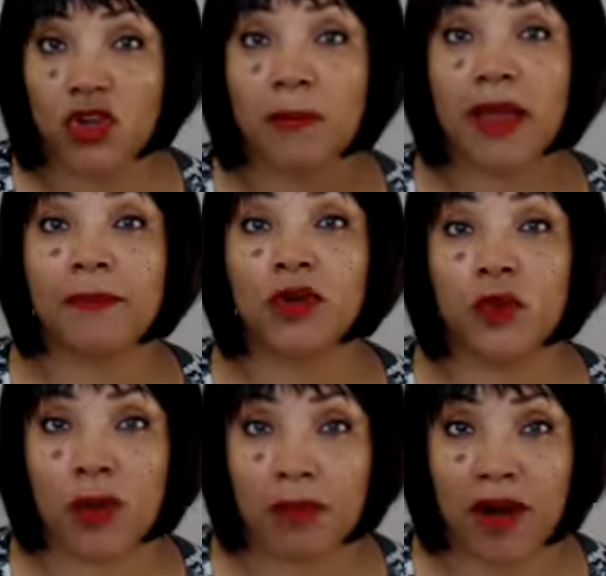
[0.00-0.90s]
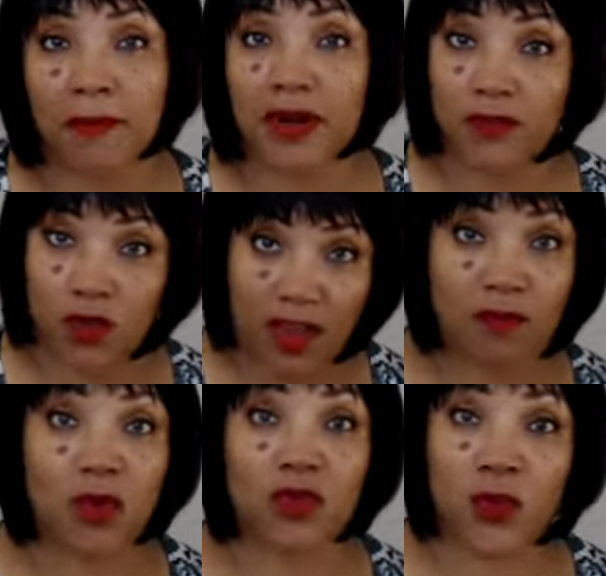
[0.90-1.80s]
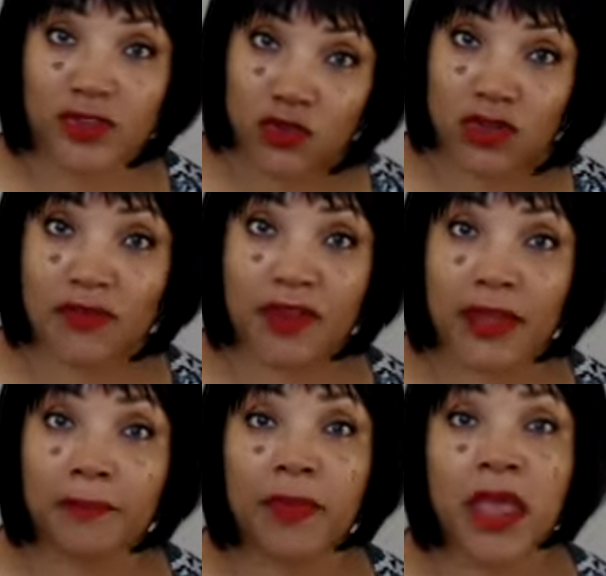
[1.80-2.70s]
You can buy more than one property if you have more than one certificate.